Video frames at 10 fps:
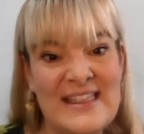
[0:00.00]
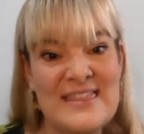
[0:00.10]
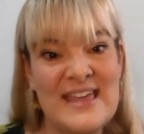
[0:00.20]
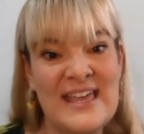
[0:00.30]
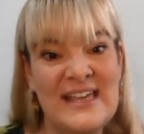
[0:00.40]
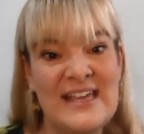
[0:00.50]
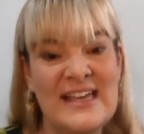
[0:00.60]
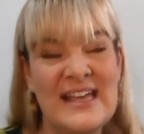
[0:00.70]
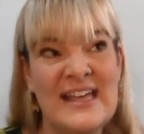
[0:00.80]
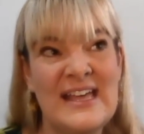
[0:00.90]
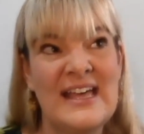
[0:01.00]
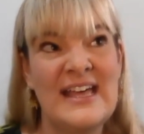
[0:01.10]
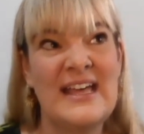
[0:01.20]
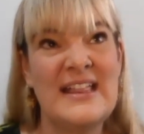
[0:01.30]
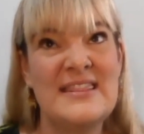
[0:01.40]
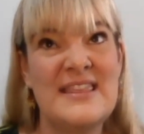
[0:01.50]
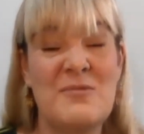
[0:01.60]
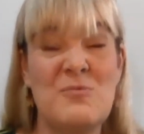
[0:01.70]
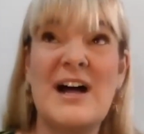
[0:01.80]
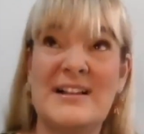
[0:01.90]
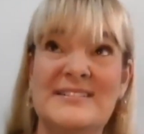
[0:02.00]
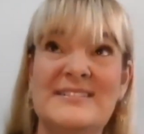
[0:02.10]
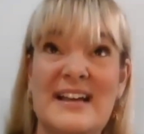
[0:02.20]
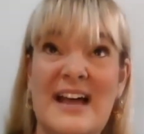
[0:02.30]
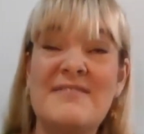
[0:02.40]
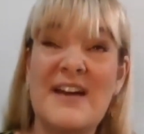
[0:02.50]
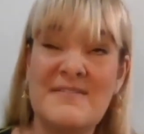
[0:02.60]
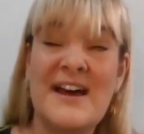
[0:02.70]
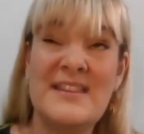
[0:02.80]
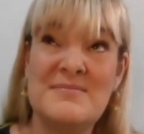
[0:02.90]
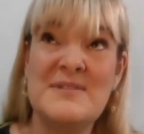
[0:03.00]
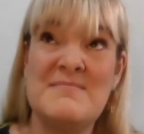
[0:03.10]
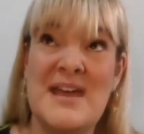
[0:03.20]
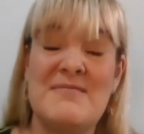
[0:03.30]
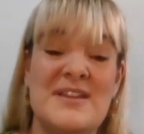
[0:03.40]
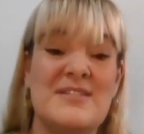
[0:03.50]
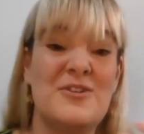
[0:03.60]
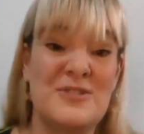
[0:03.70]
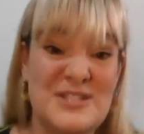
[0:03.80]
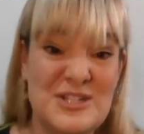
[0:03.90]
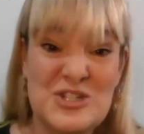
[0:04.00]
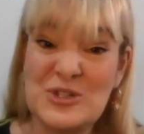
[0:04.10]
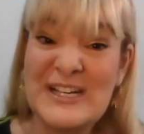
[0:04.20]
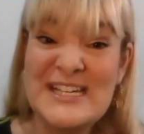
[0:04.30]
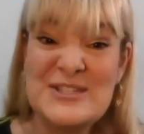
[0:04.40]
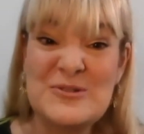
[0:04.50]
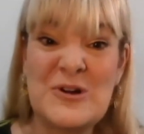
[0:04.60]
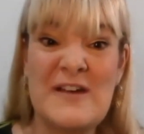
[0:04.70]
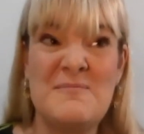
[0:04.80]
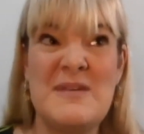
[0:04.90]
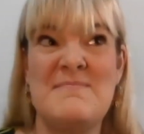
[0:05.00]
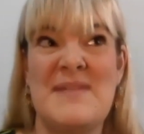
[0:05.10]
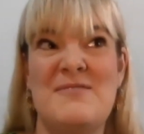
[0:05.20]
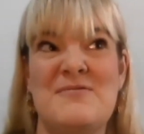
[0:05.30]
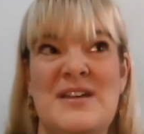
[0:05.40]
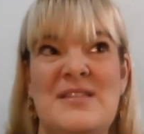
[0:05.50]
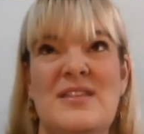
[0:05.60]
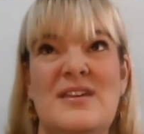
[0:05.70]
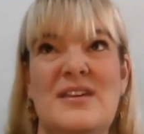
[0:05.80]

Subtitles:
they think that, well, I've either been met with, oh, it's a choice, or I've been met with